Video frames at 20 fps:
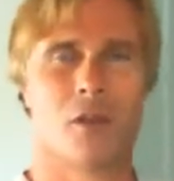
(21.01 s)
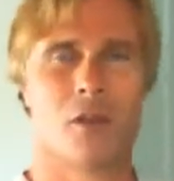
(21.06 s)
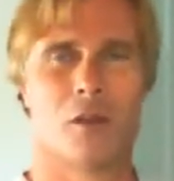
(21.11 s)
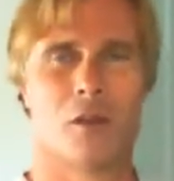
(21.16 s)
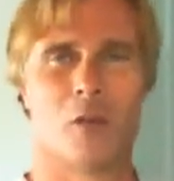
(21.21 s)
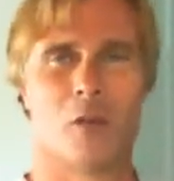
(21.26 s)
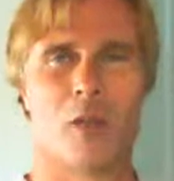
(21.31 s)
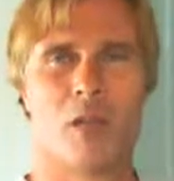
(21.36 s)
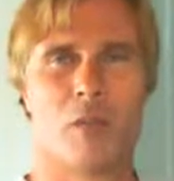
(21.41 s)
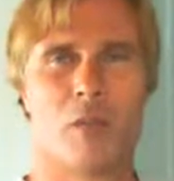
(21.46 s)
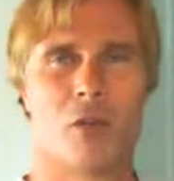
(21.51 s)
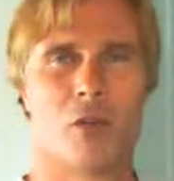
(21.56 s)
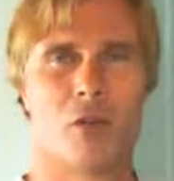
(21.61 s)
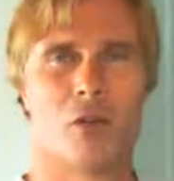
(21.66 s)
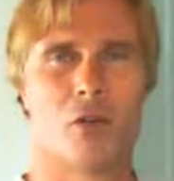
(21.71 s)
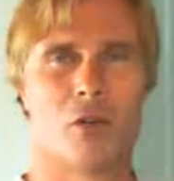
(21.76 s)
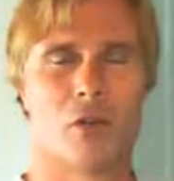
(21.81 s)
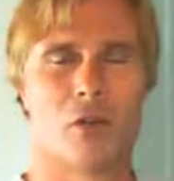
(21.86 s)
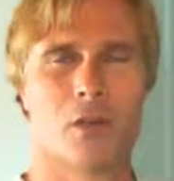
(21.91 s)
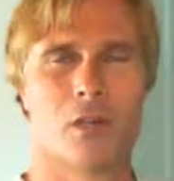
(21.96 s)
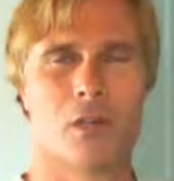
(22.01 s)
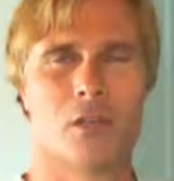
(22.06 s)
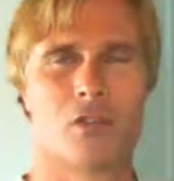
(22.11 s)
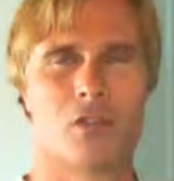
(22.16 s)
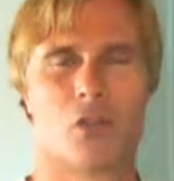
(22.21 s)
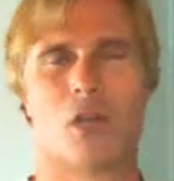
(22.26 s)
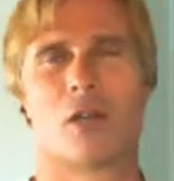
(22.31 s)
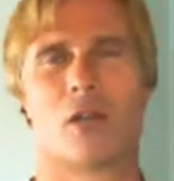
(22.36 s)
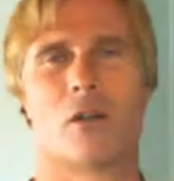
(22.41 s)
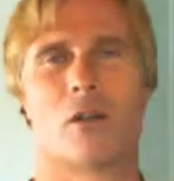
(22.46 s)
Or maybe you're a
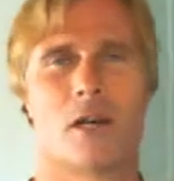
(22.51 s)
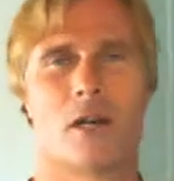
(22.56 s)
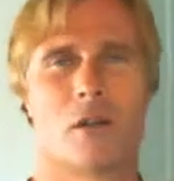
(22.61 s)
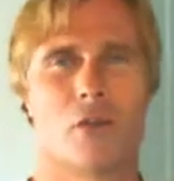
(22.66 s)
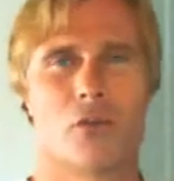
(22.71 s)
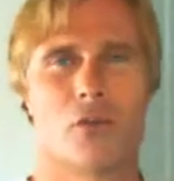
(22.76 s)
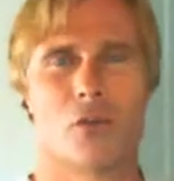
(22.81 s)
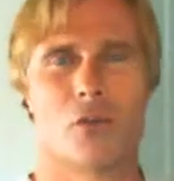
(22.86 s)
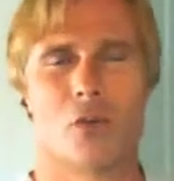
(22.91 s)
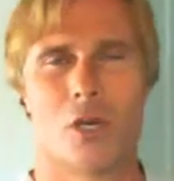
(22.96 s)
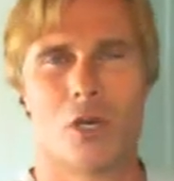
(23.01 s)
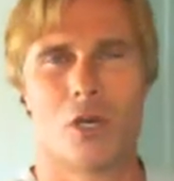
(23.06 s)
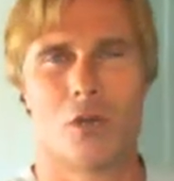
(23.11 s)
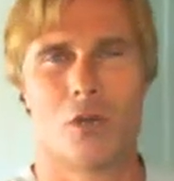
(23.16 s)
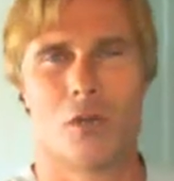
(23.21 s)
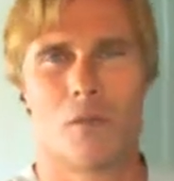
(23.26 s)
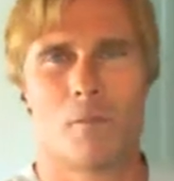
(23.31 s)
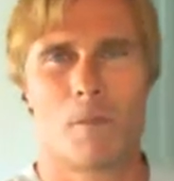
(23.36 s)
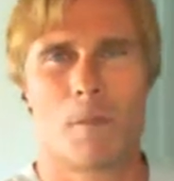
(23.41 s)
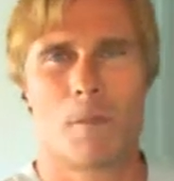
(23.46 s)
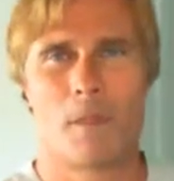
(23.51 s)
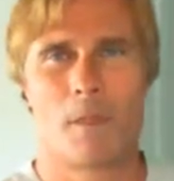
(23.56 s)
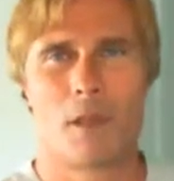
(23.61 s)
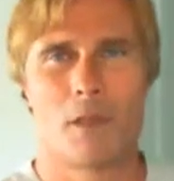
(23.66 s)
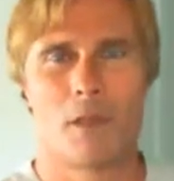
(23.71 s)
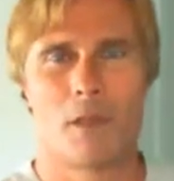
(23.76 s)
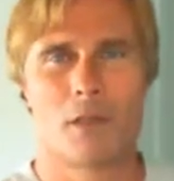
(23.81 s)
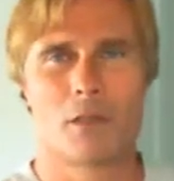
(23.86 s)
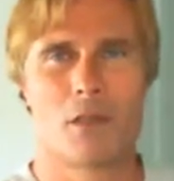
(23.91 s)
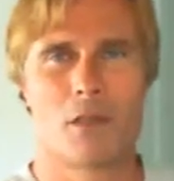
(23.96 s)
trucker out on the road and
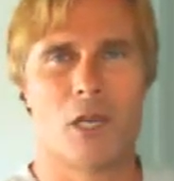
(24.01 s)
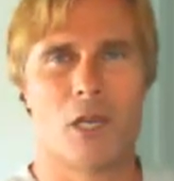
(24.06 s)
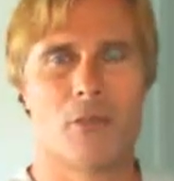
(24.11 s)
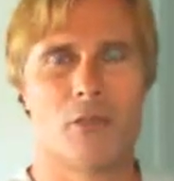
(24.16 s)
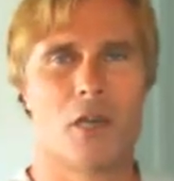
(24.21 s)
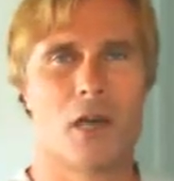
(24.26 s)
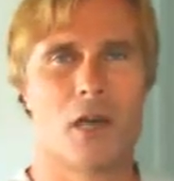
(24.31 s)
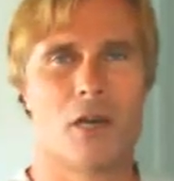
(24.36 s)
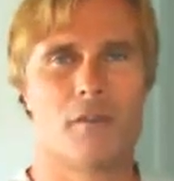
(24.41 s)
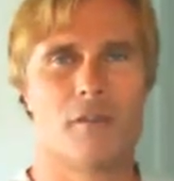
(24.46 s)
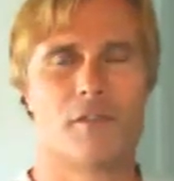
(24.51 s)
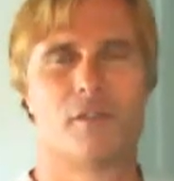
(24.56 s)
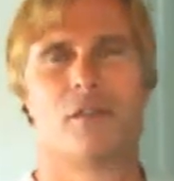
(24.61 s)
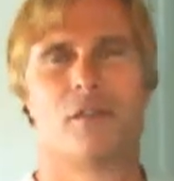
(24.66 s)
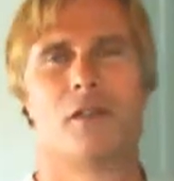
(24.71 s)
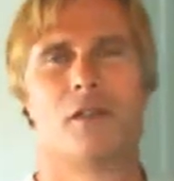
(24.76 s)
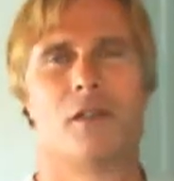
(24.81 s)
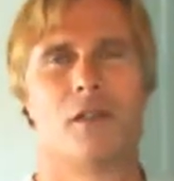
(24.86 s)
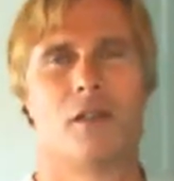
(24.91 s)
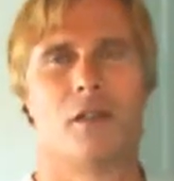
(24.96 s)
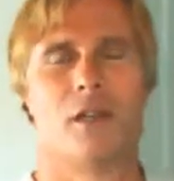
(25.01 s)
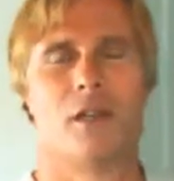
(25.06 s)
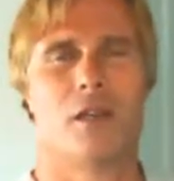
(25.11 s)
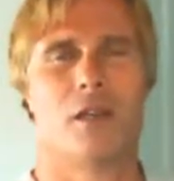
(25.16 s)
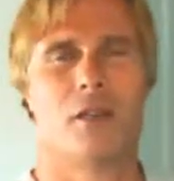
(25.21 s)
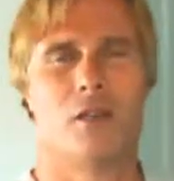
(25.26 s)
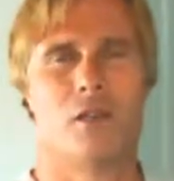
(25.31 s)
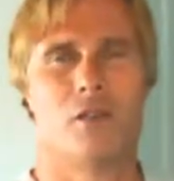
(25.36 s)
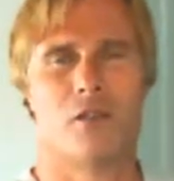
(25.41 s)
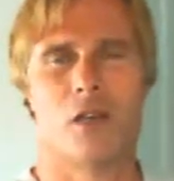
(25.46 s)
you stopped off and
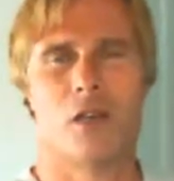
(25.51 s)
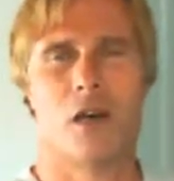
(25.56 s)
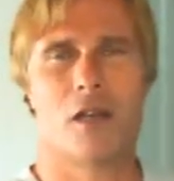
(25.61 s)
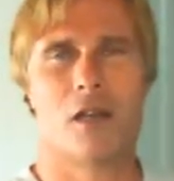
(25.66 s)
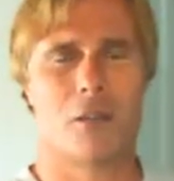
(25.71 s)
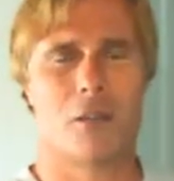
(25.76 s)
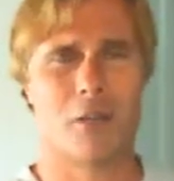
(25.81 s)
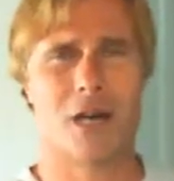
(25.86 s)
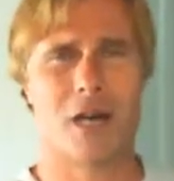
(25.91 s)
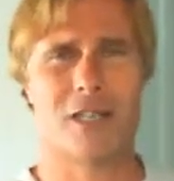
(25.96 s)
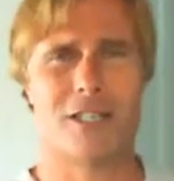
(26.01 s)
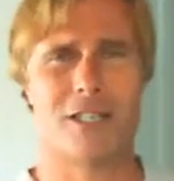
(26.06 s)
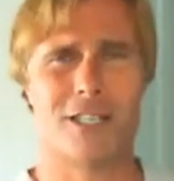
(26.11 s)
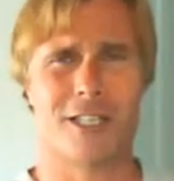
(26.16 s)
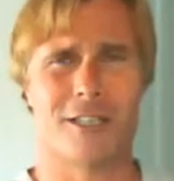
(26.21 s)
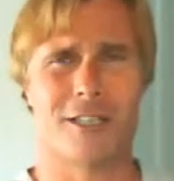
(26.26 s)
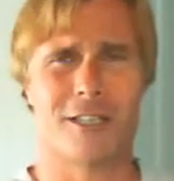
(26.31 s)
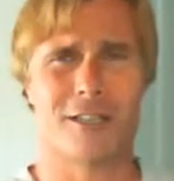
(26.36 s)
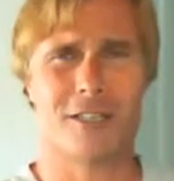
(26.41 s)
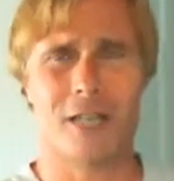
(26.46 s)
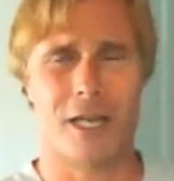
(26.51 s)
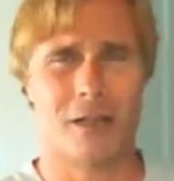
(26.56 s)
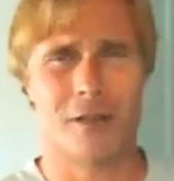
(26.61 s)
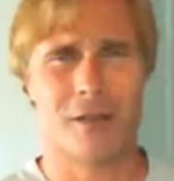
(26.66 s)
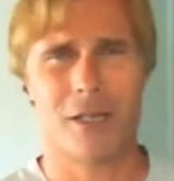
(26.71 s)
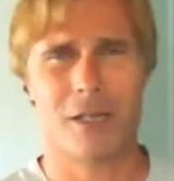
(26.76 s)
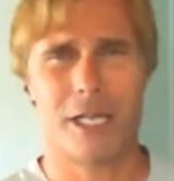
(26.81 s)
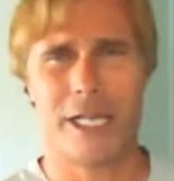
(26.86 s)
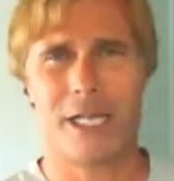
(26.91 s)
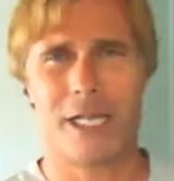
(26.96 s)
you've got a hibachi at the side of
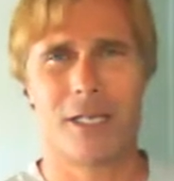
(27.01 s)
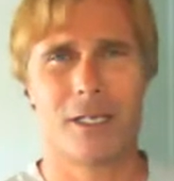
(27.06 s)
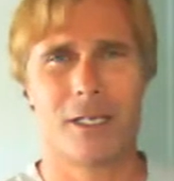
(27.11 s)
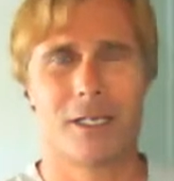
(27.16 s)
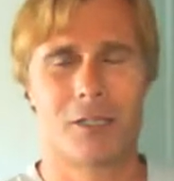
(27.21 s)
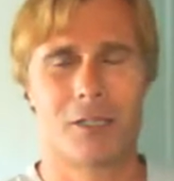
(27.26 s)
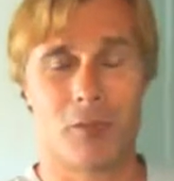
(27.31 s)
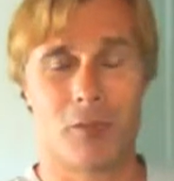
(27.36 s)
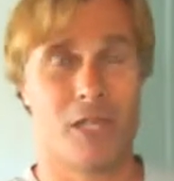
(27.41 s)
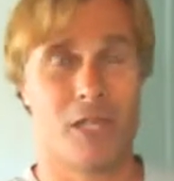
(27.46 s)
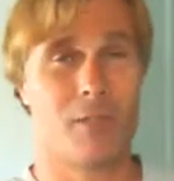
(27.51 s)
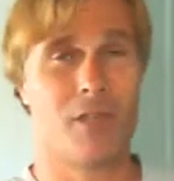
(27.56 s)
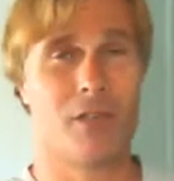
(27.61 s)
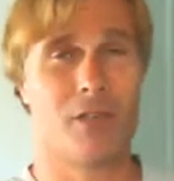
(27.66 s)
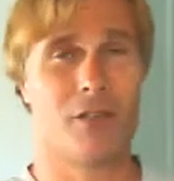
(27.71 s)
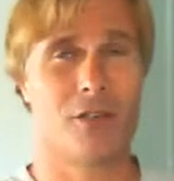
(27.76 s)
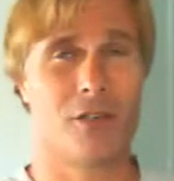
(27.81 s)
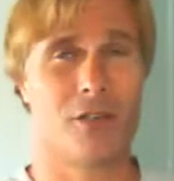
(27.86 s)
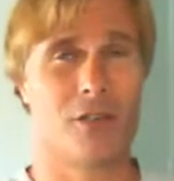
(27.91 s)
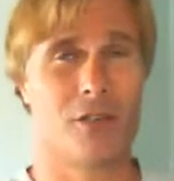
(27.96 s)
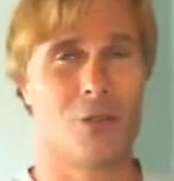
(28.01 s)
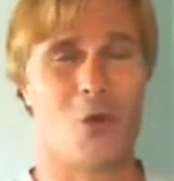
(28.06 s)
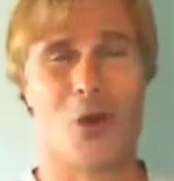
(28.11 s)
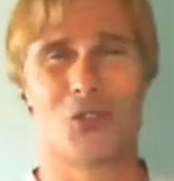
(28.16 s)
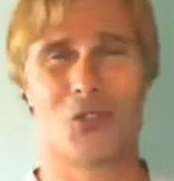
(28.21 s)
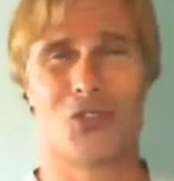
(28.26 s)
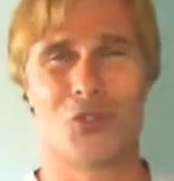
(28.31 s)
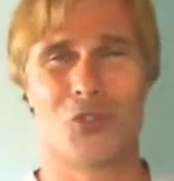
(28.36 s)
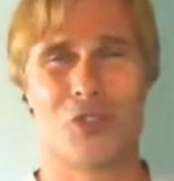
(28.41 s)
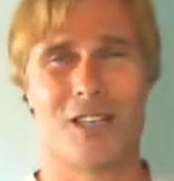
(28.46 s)
the lake. Maybe you're a Wall
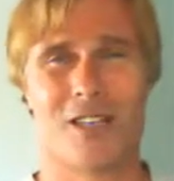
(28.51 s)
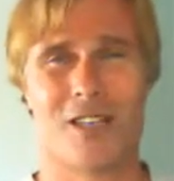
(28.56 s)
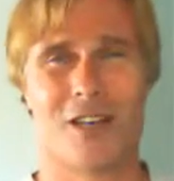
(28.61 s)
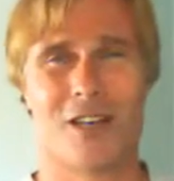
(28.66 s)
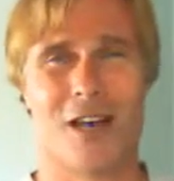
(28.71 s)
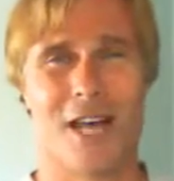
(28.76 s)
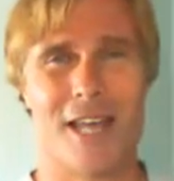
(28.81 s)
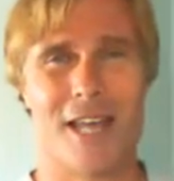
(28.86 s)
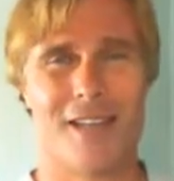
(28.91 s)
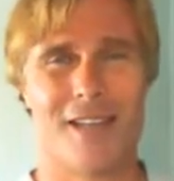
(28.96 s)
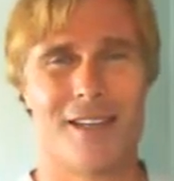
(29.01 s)
Street guy